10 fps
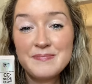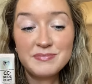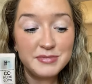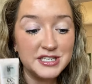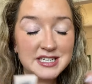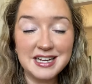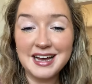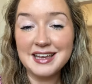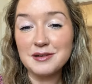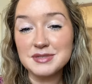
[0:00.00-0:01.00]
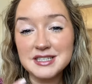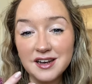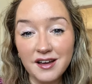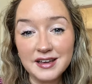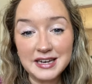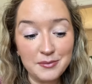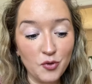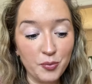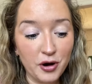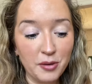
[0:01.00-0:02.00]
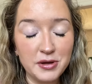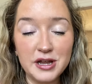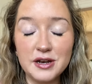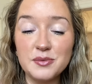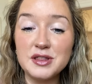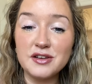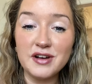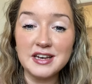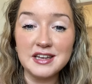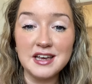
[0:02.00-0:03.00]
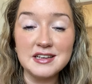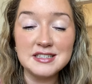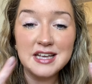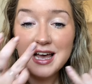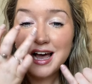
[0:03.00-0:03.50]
But today I'm slightly more prominent with the redness,